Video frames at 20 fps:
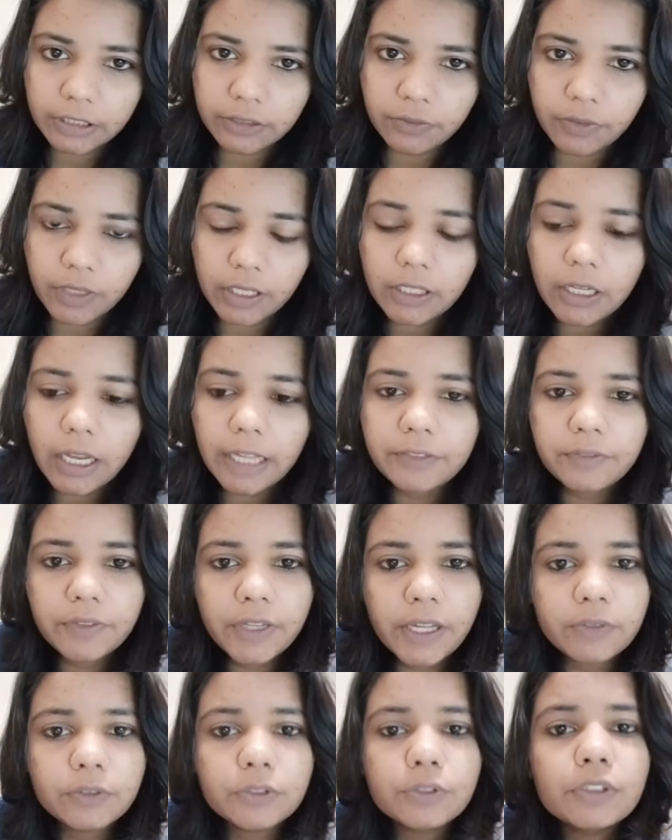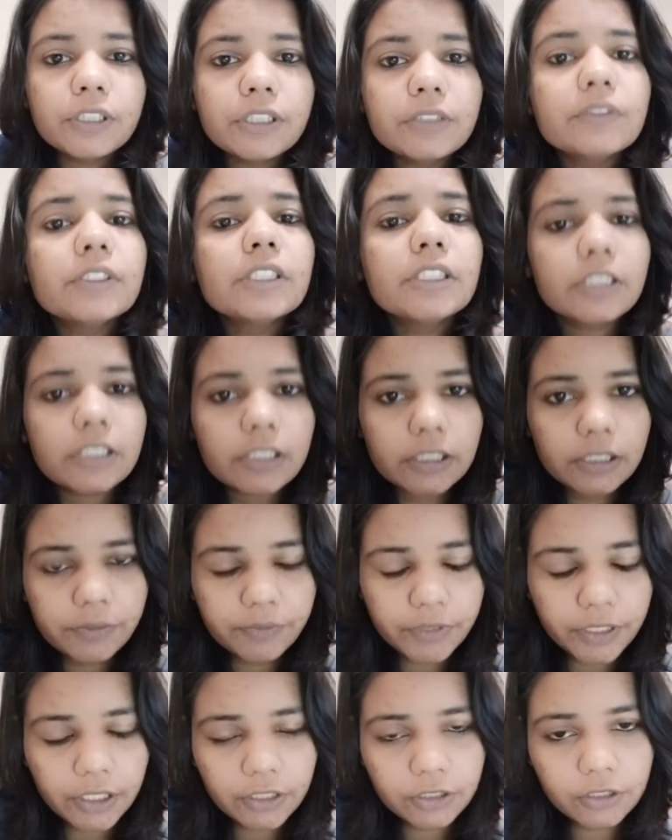one, and we have to give the
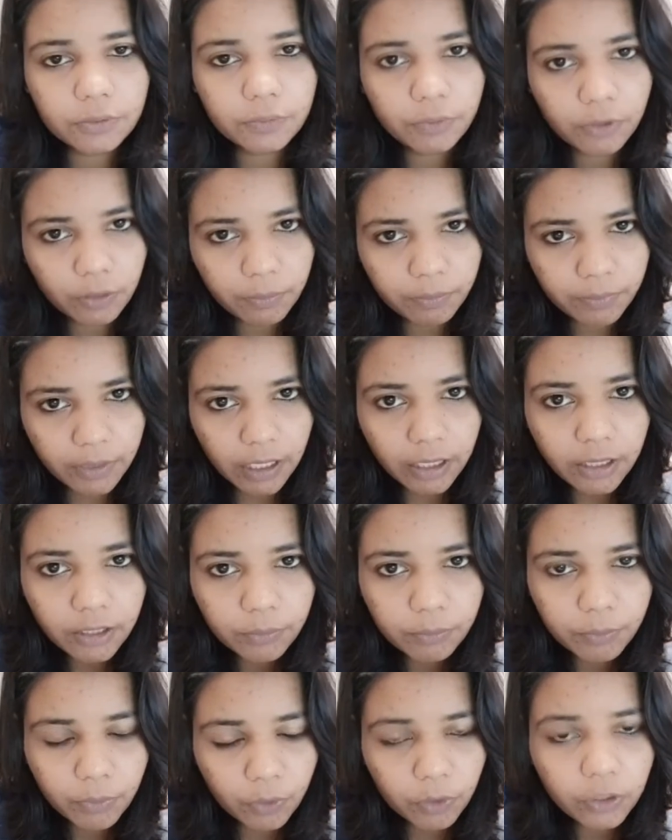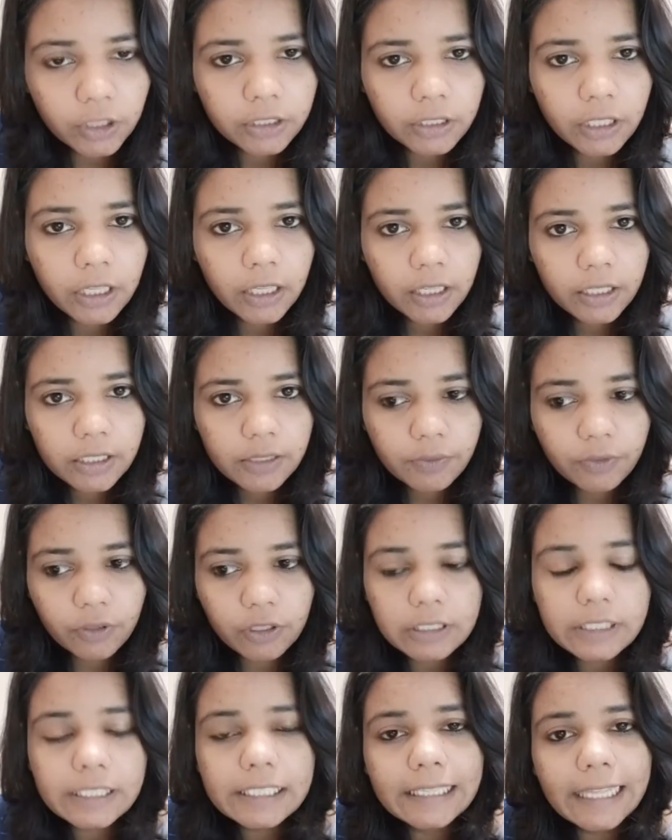justification for both.
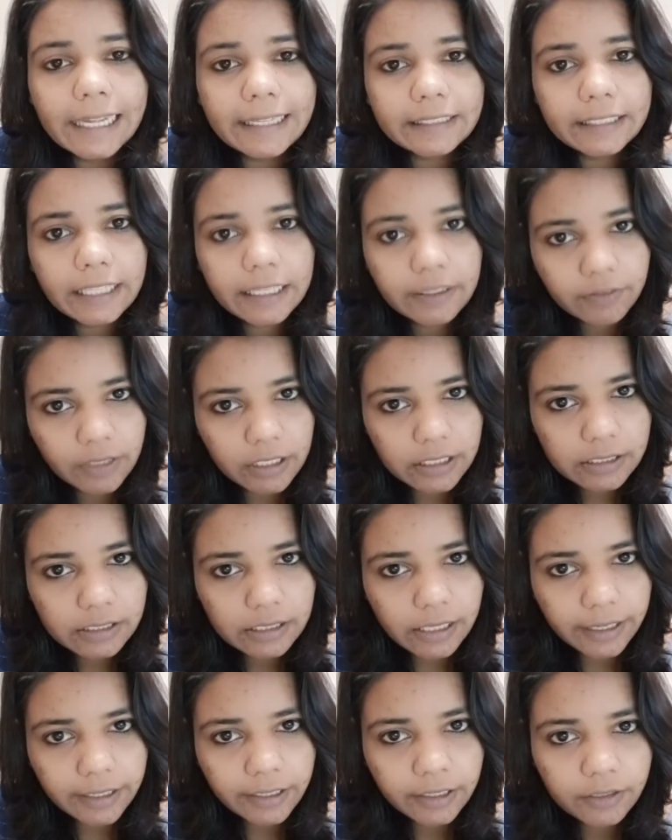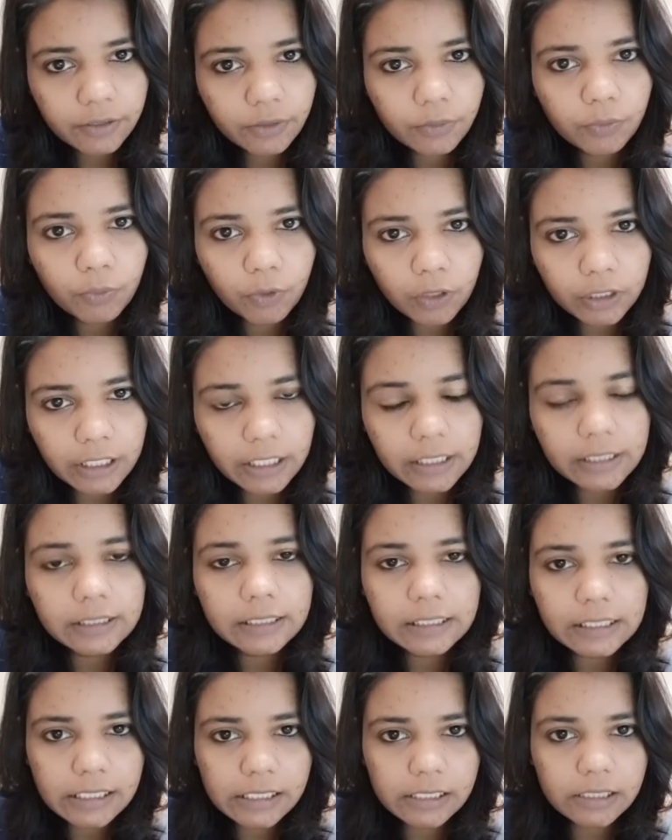For selecting one side, what are
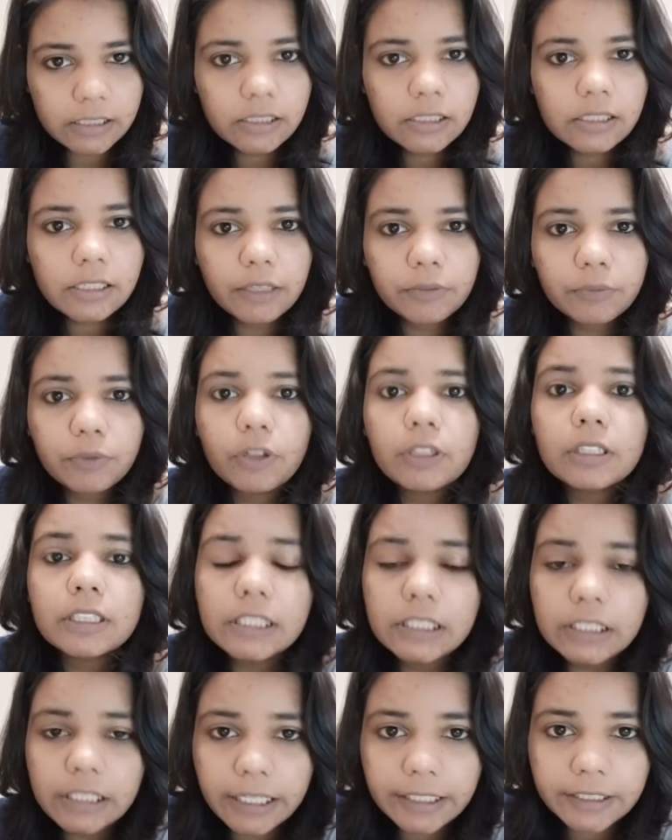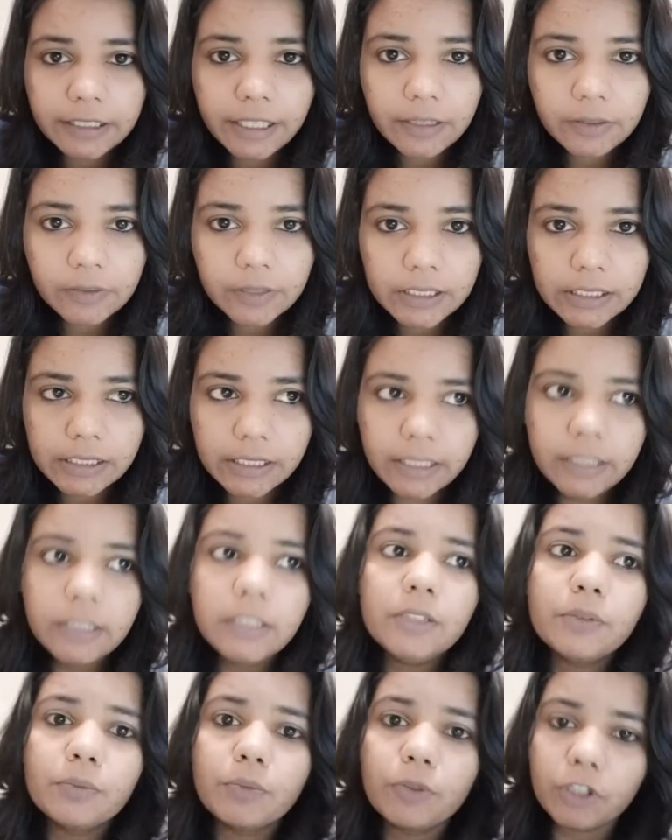the reasons, and for rejecting one side,
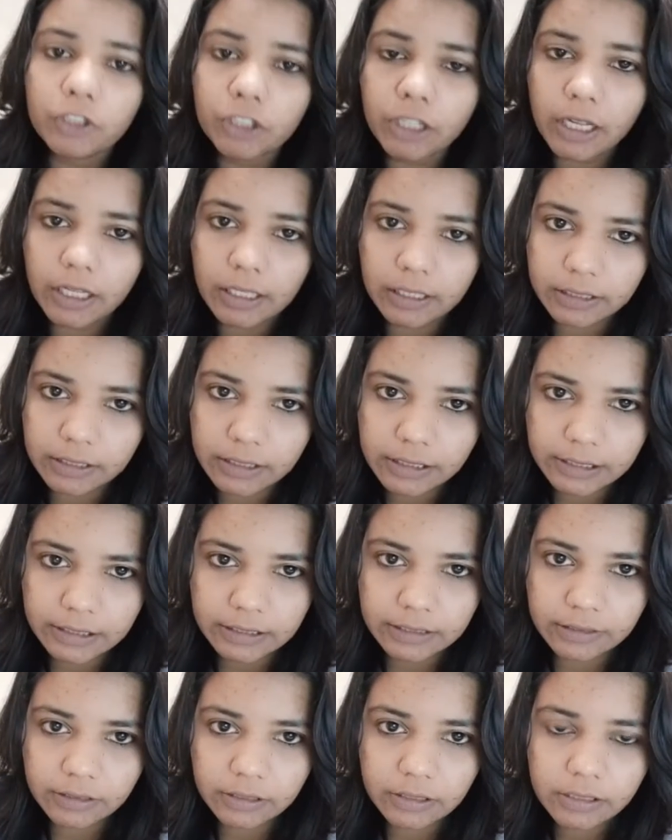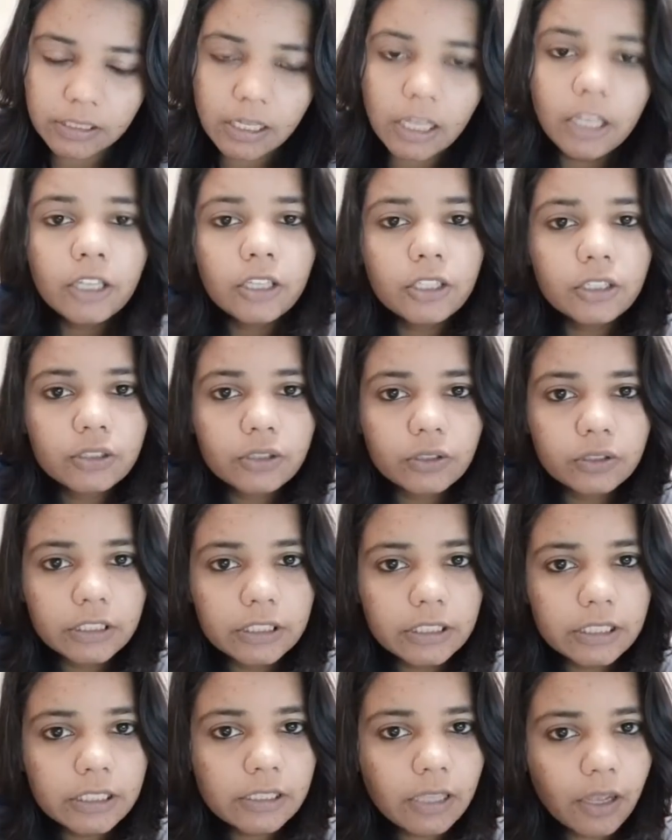what are the reasons. So
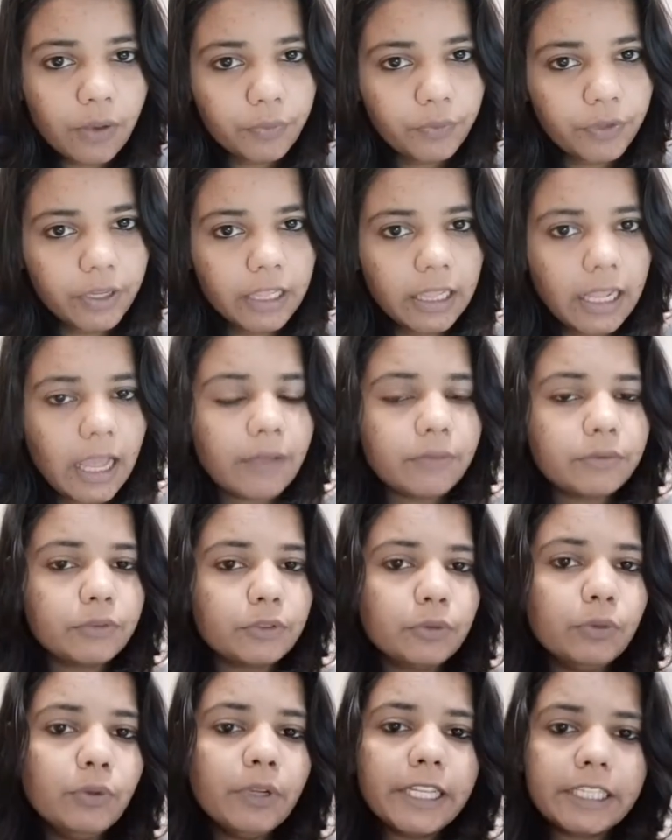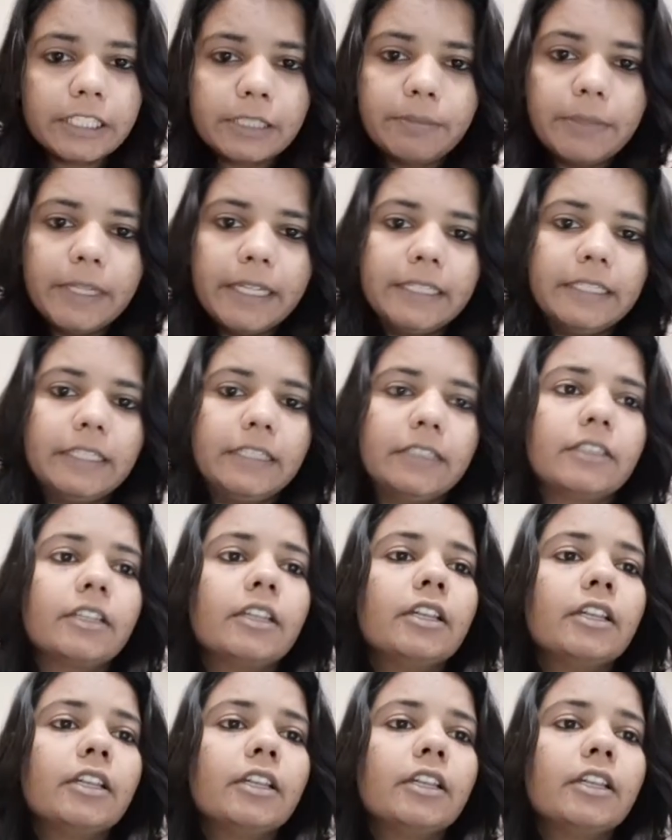this is how we'll have to explain it.